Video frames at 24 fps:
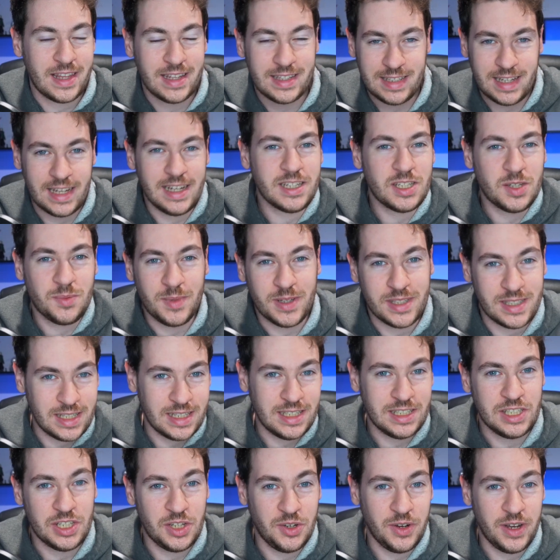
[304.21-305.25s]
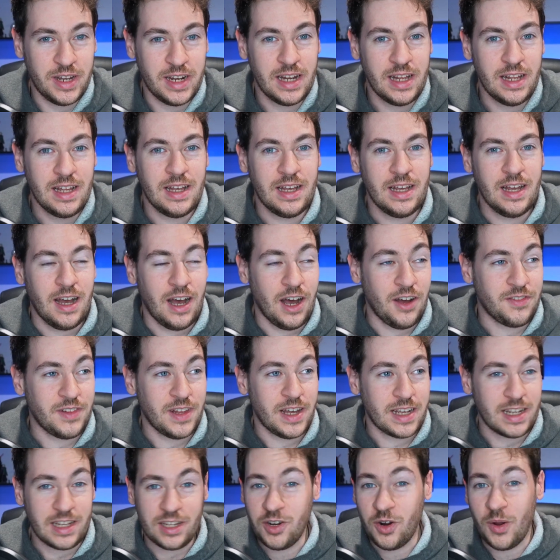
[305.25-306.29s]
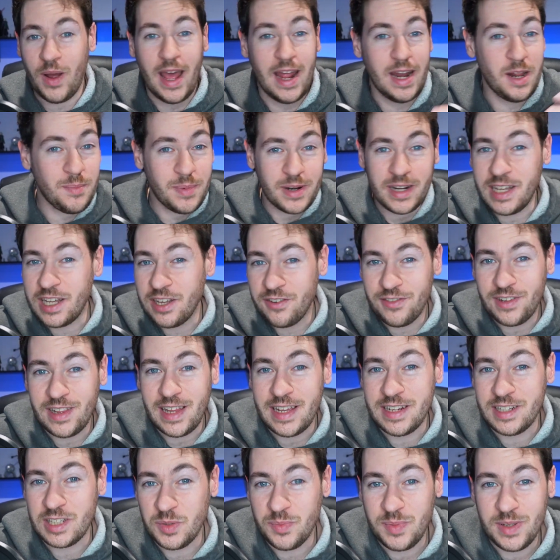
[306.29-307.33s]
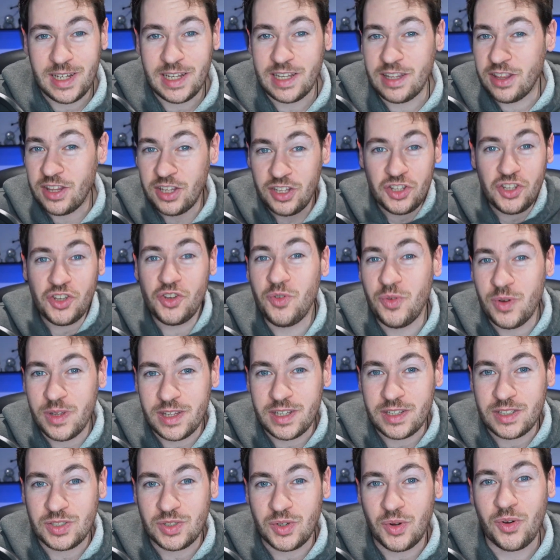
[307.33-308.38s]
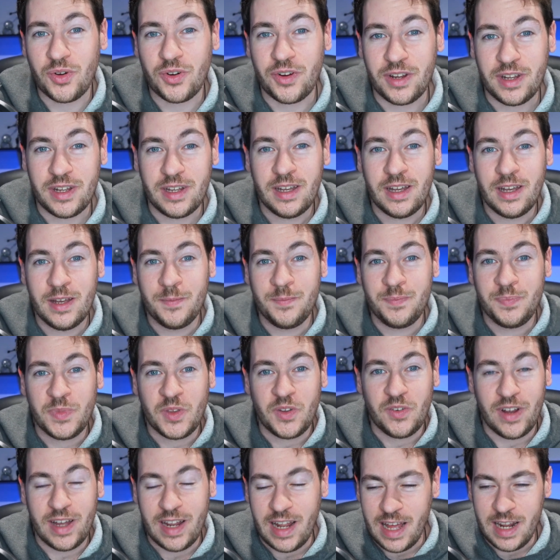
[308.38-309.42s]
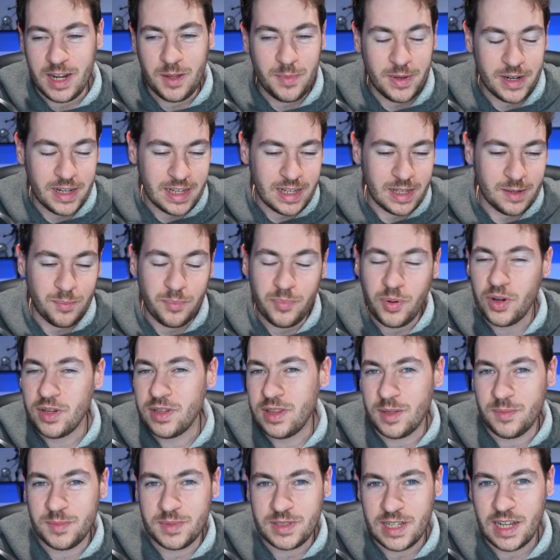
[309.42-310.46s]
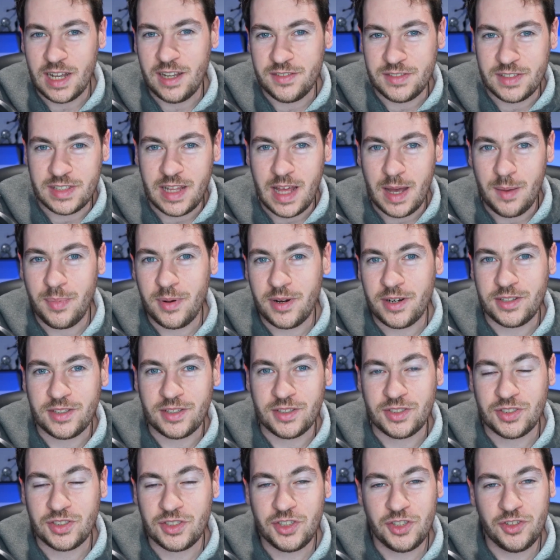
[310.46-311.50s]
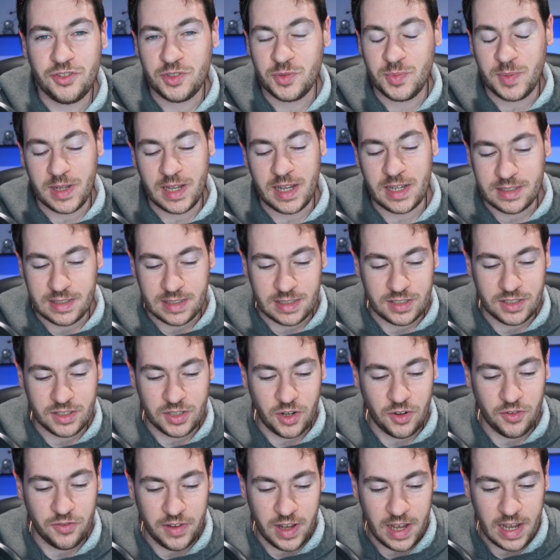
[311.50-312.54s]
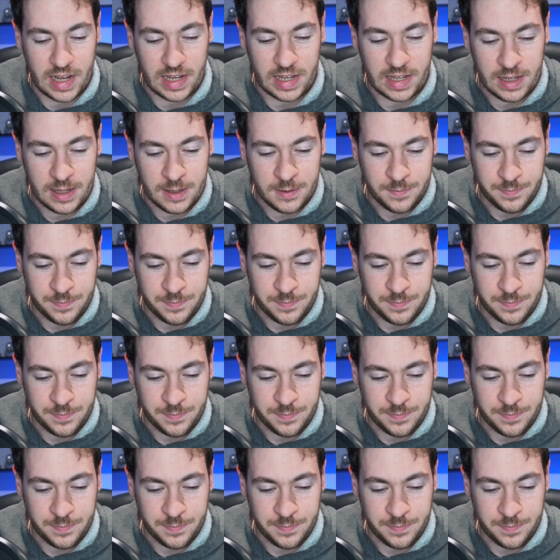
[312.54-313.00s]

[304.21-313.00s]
this intimacy to it of like you know anybody can relate to being the you in the story right anybody can put themselves in that person's shoes because it's so vague